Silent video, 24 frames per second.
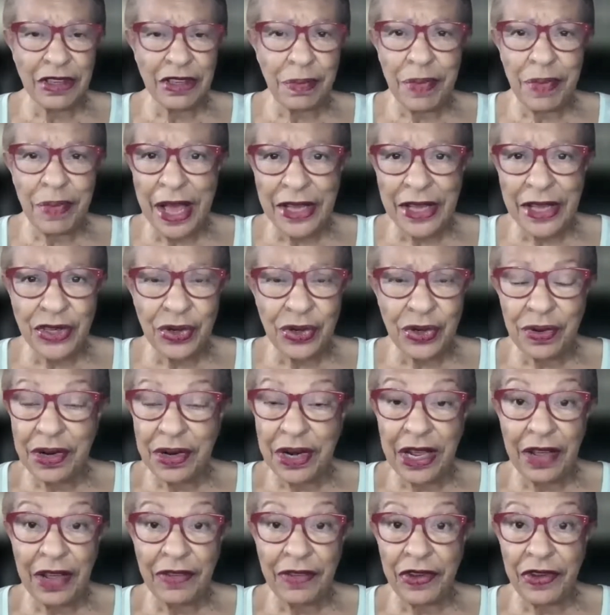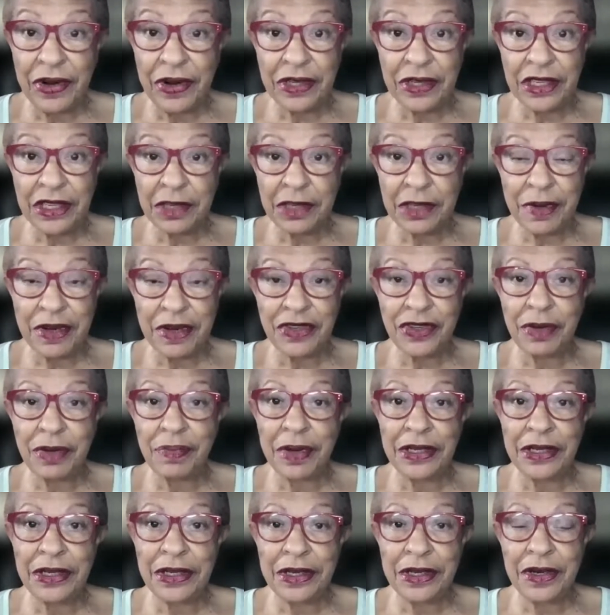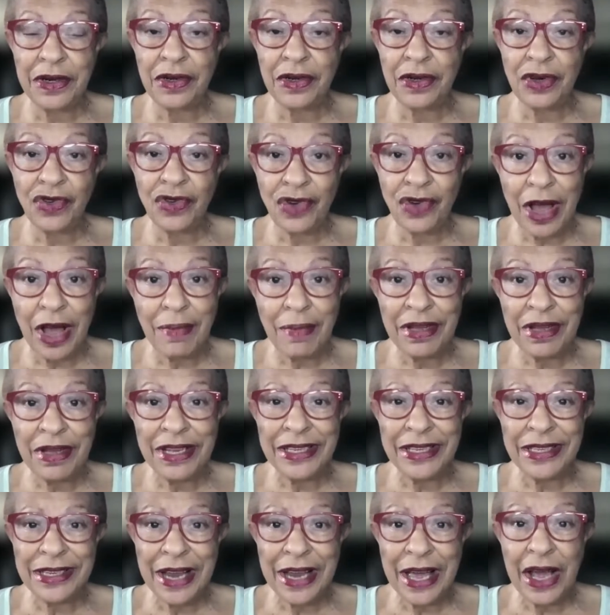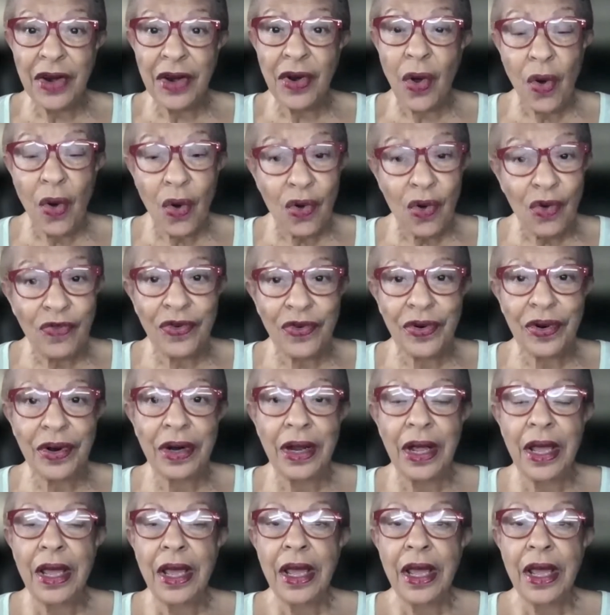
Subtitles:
the past 2.5 years especially, but you know, the trauma is not over.